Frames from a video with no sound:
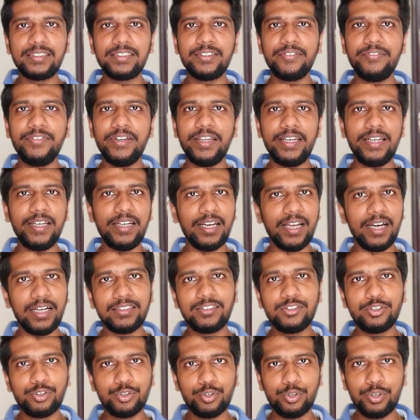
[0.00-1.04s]
a very large
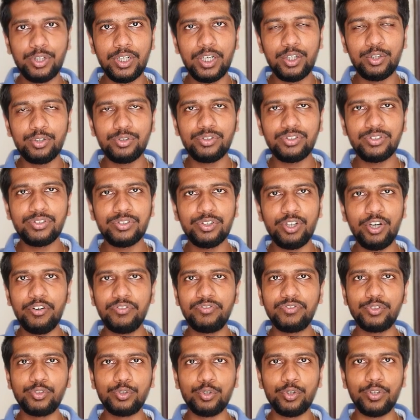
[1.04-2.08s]
storehouse of
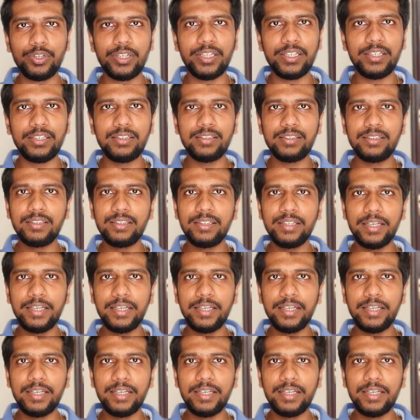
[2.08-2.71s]
storing